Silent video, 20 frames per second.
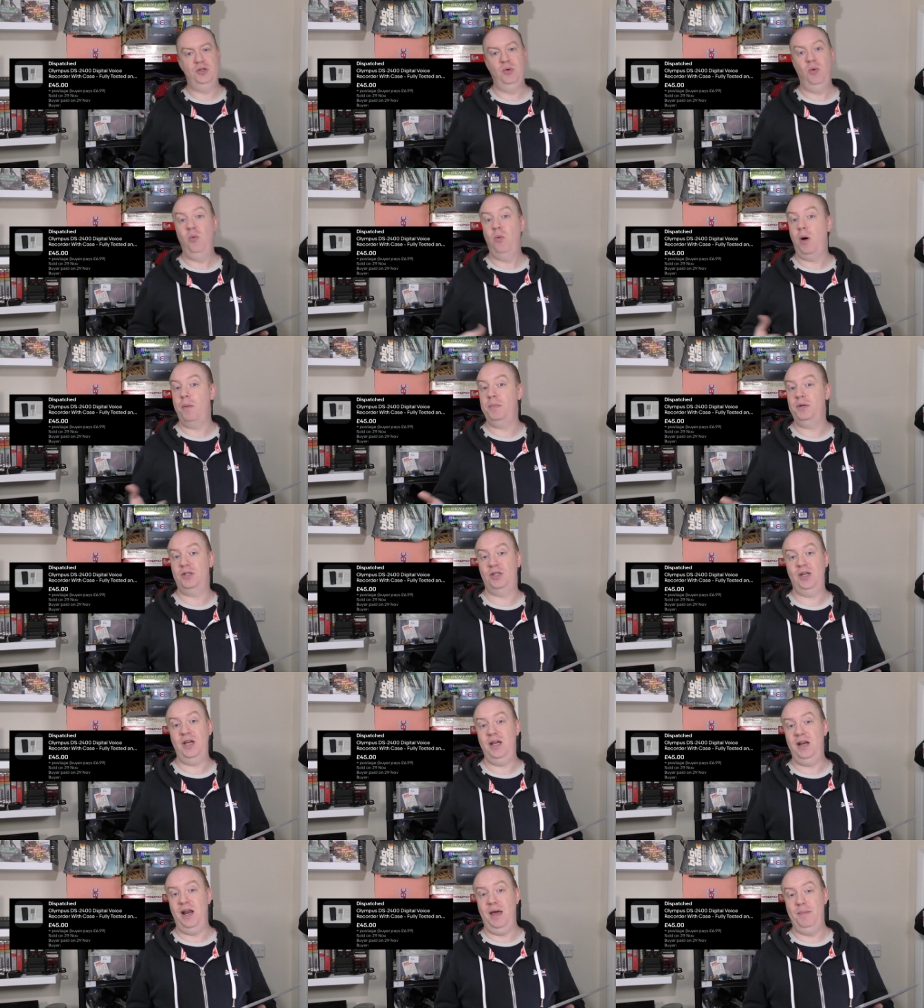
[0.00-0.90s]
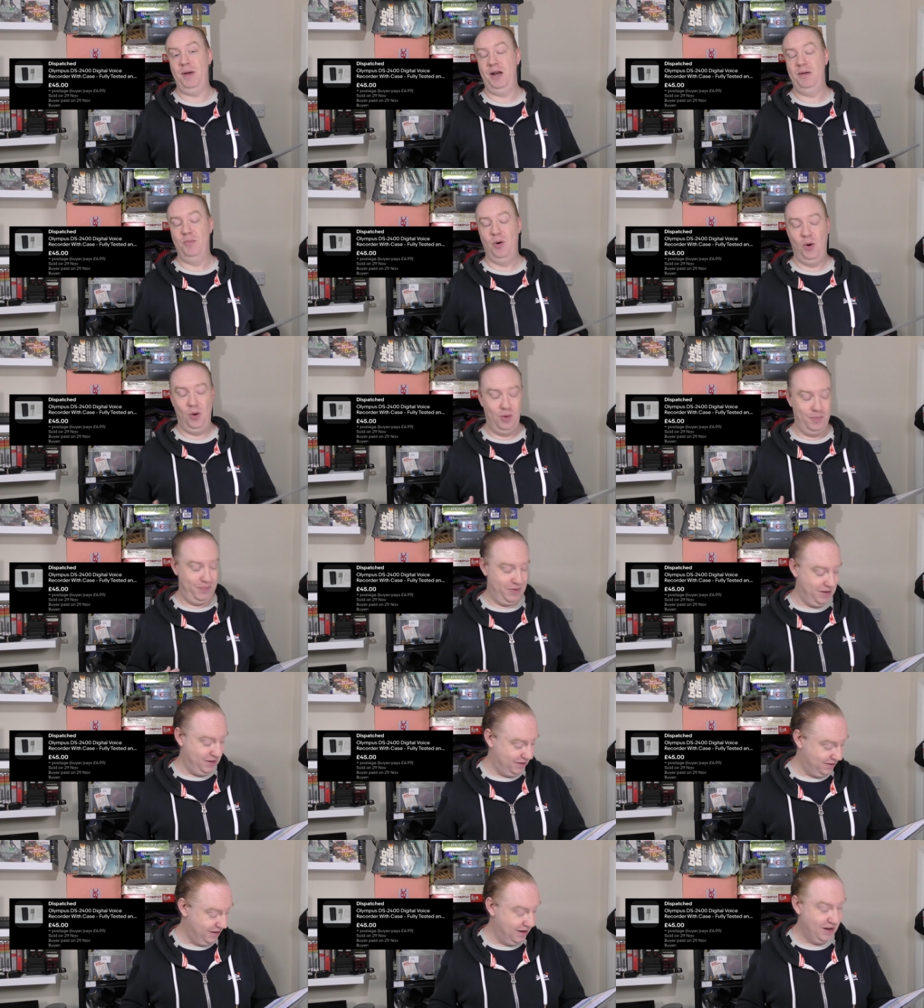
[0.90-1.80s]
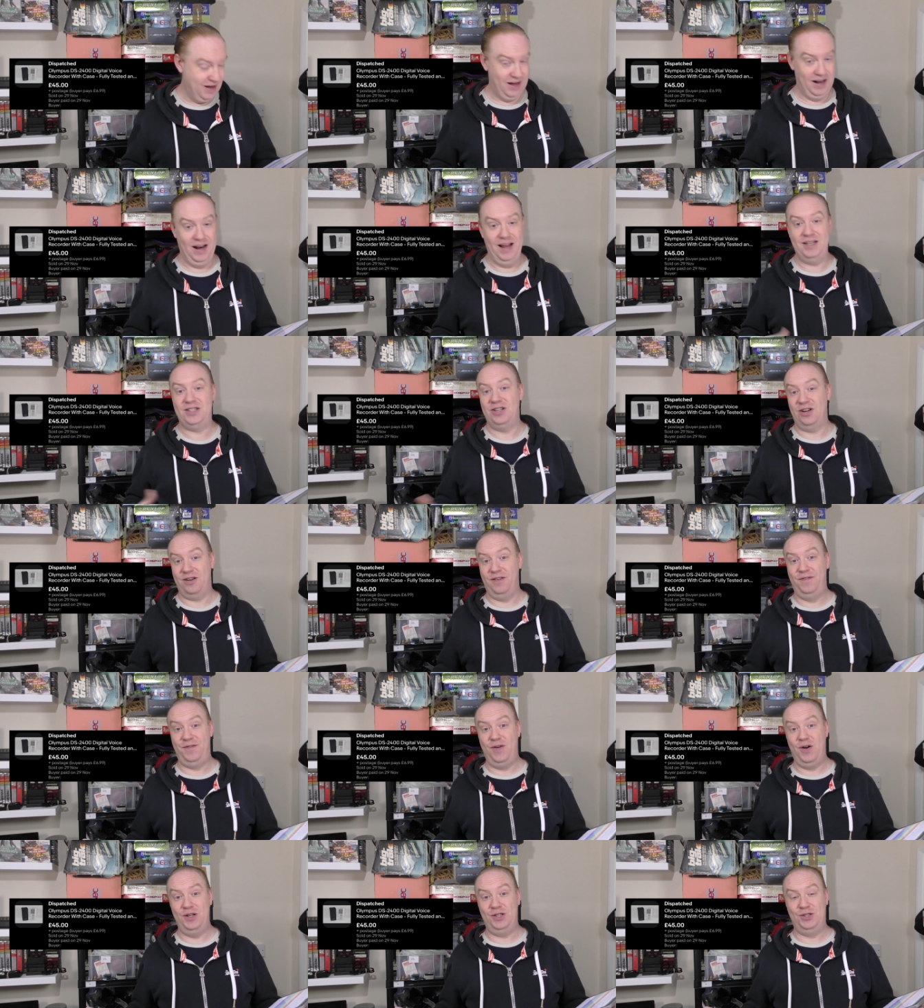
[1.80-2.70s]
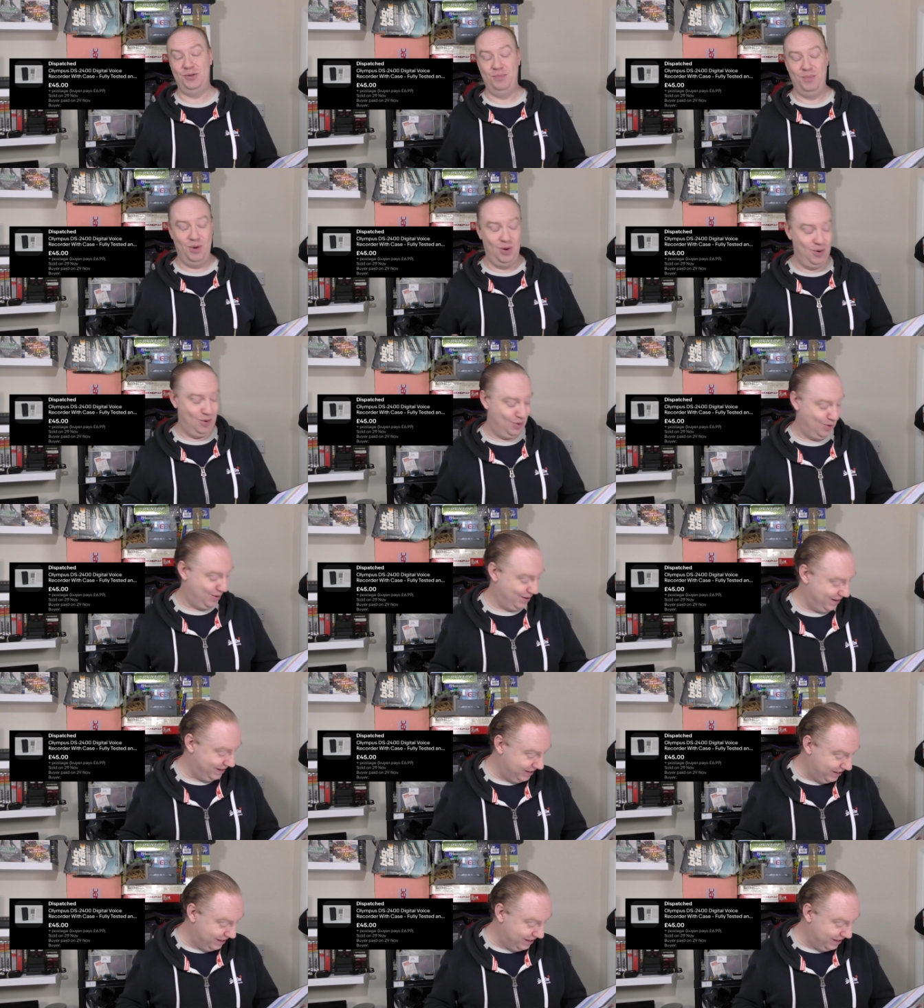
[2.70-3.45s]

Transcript: until we won't be seeing them anymore, unless I can find some more.